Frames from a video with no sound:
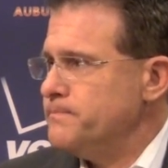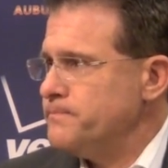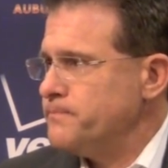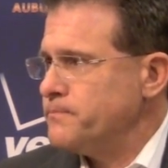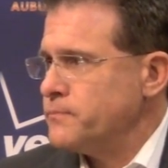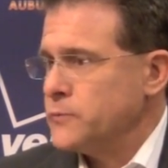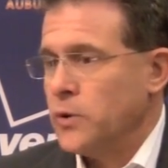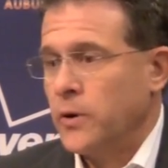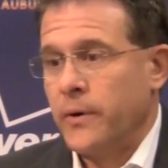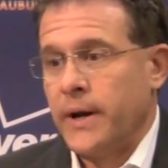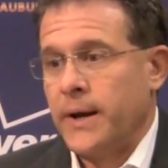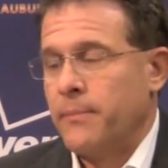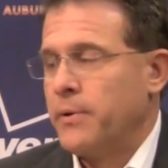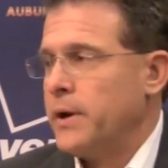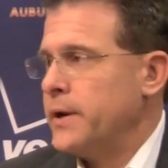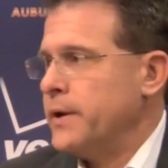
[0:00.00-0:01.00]
not? Well, we
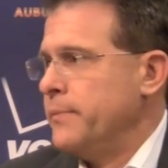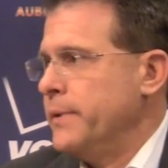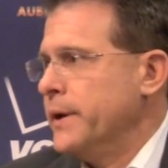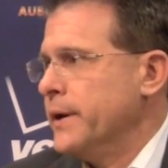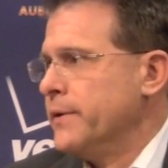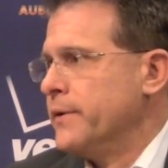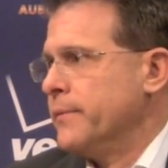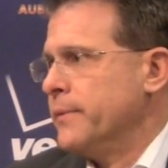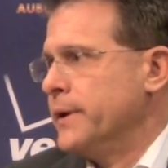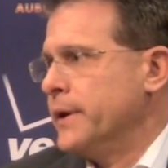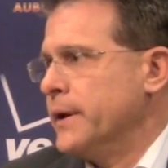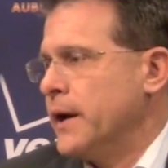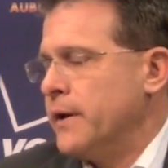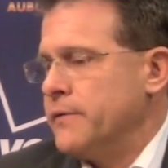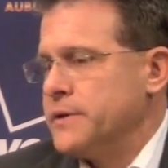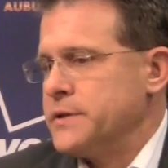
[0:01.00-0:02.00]
hadn't played him yet. I mean,
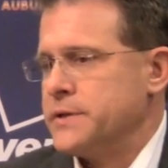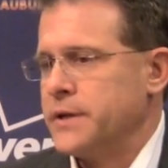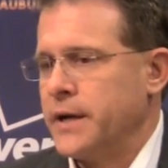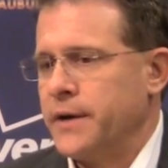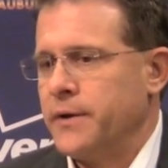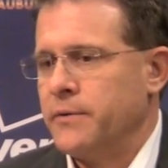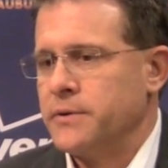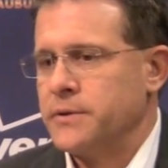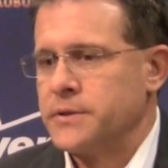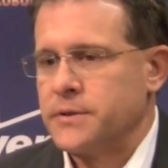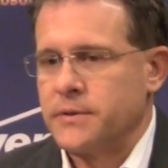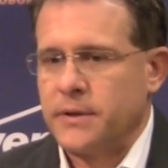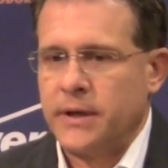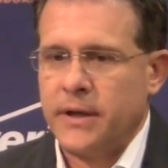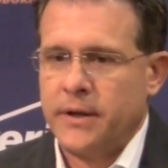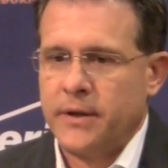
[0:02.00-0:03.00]
obviously, I know it's
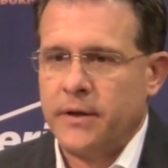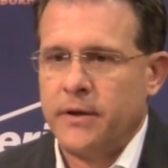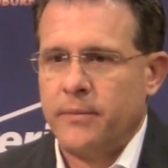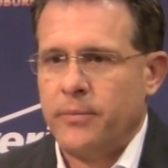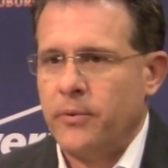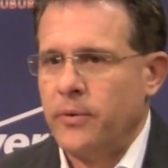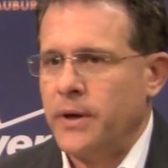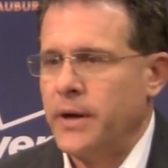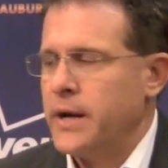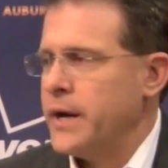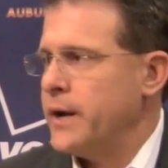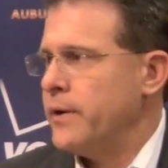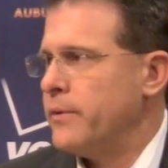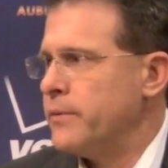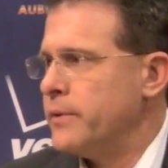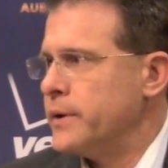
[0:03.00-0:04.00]
getting to a point
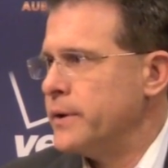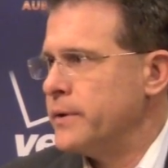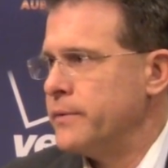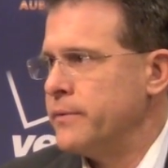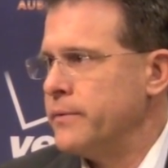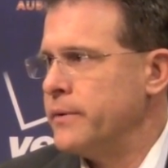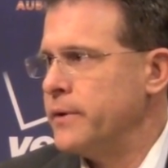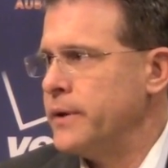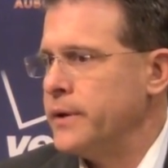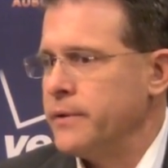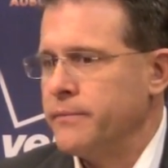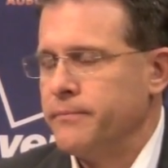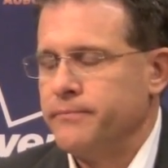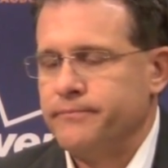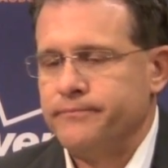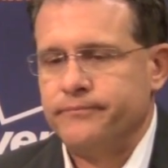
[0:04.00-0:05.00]
now where you
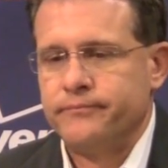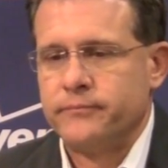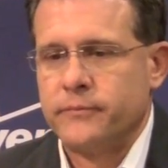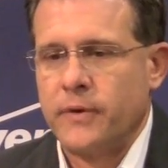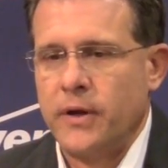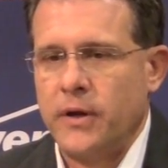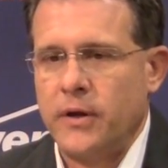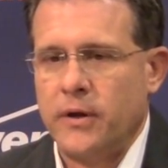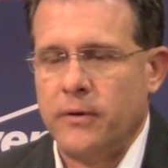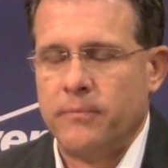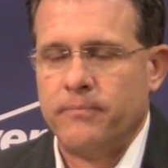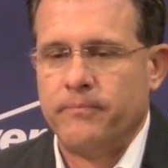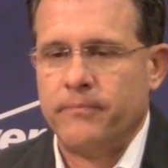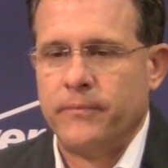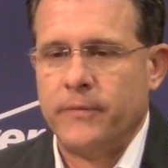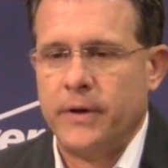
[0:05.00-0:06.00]
know,
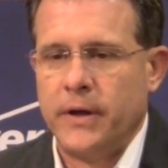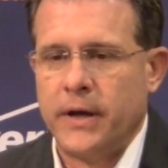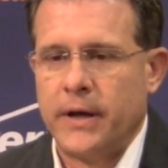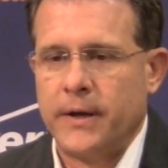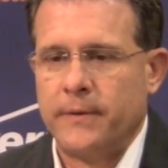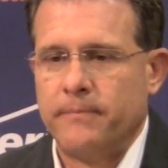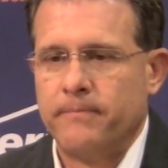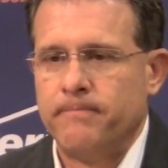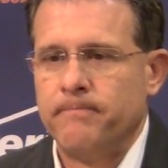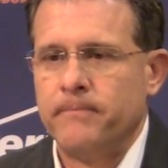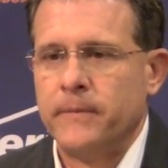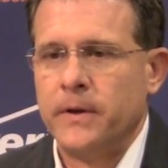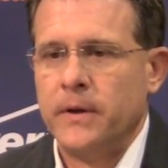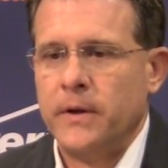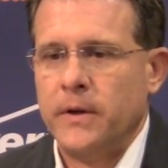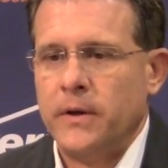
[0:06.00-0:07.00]
you got to
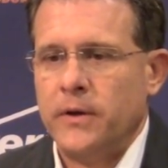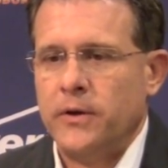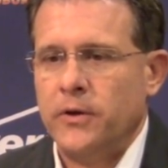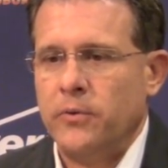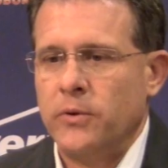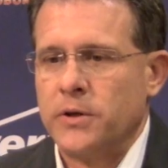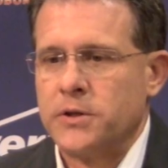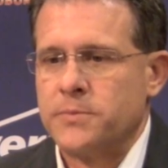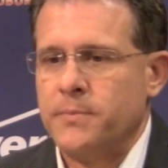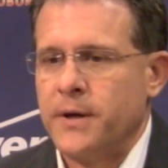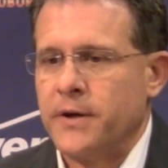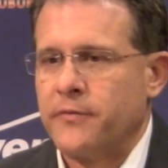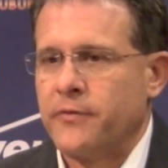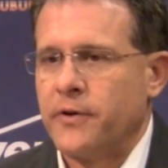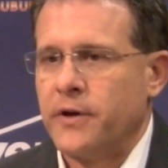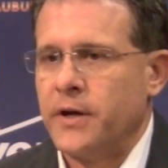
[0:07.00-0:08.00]
do what's
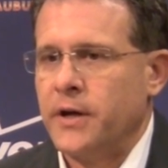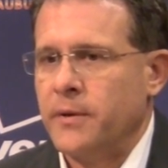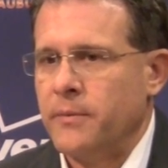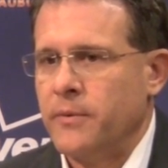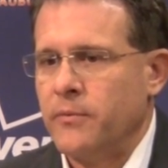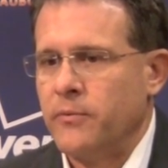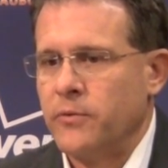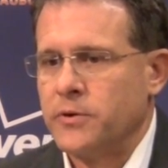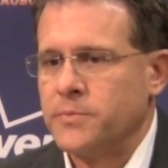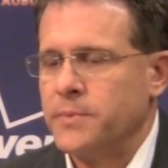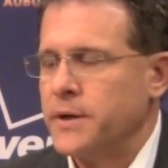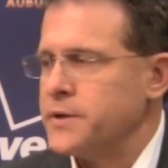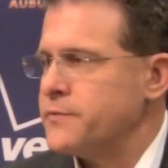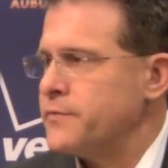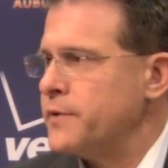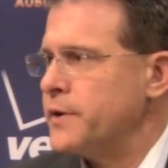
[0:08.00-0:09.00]
best for him and what's
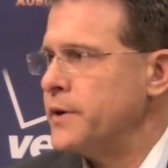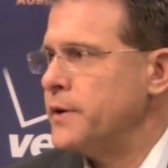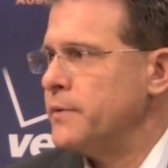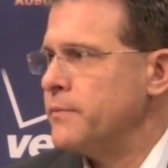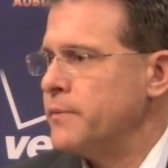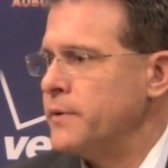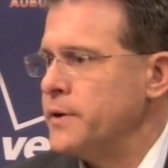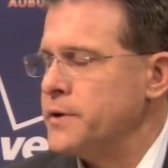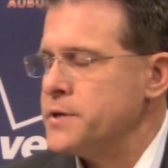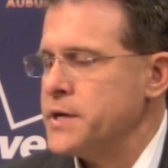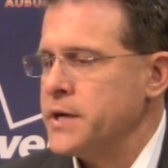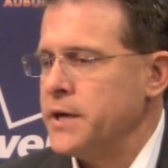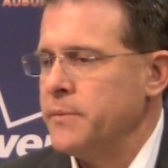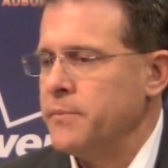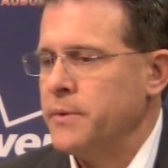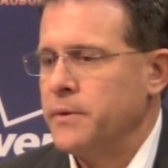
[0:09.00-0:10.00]
best for your
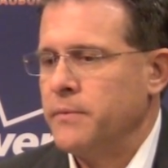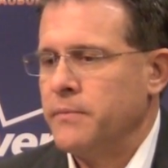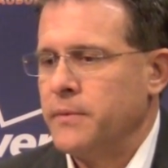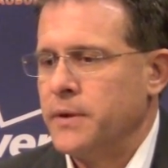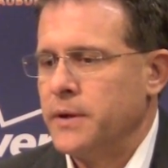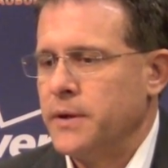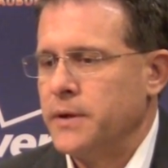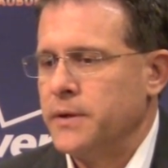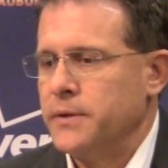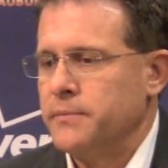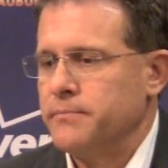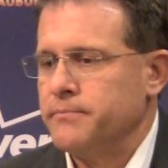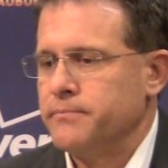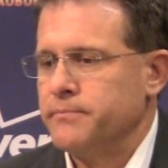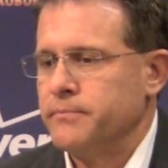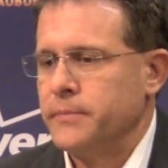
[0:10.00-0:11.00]
team. And
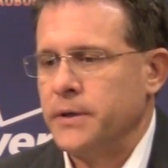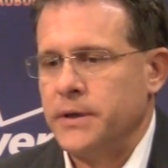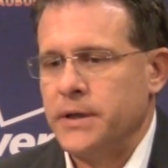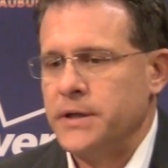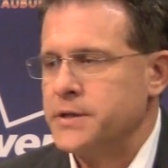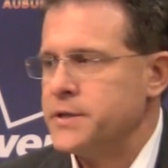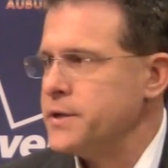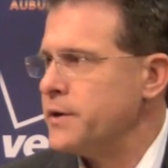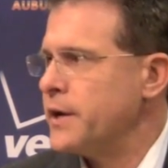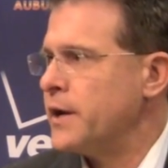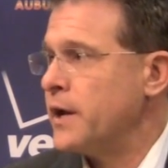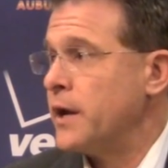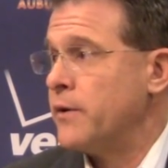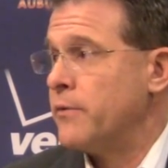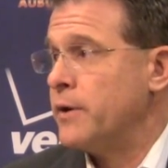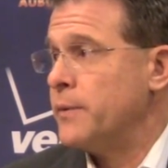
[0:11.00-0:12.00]
but he's still getting a
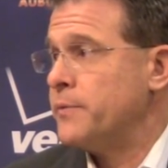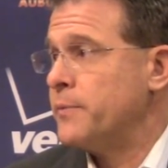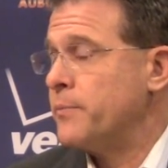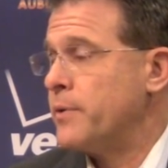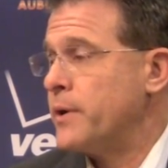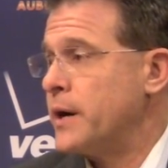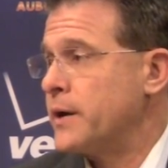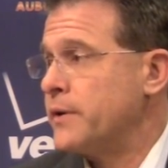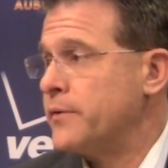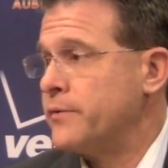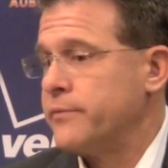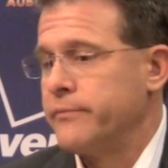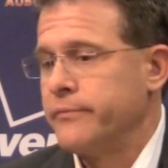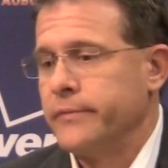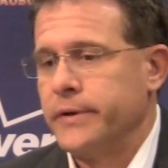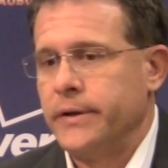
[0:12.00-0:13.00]
lot of reps in practice,
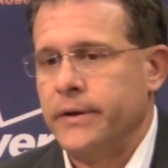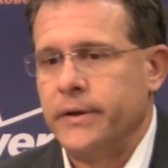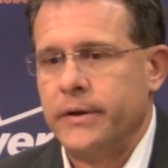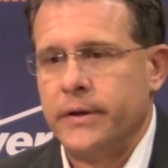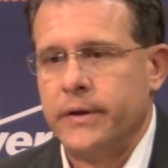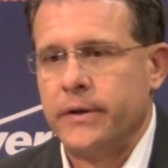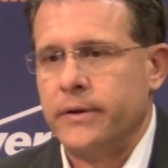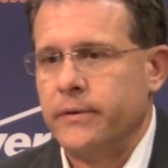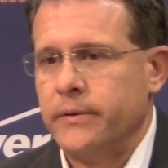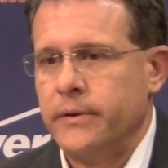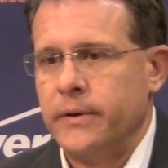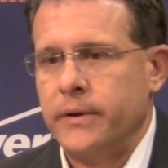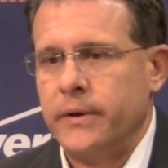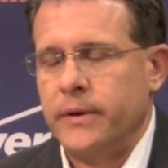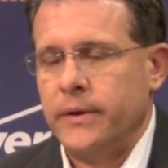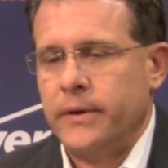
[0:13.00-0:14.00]
and
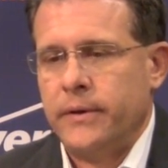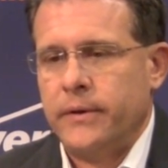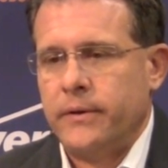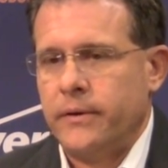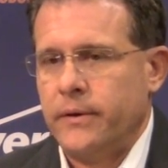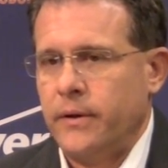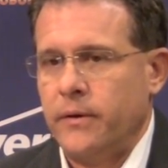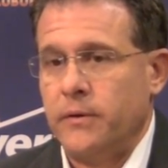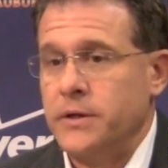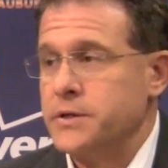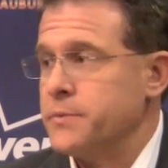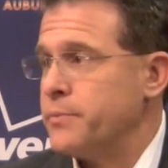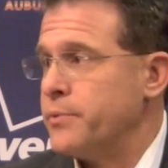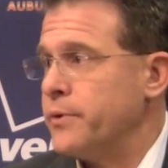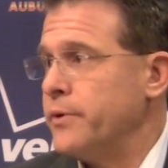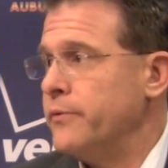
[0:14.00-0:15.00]
you know, he's
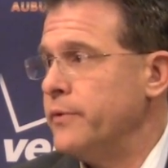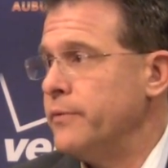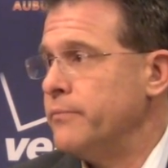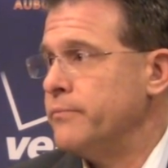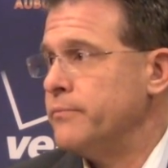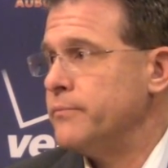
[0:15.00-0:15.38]
improving.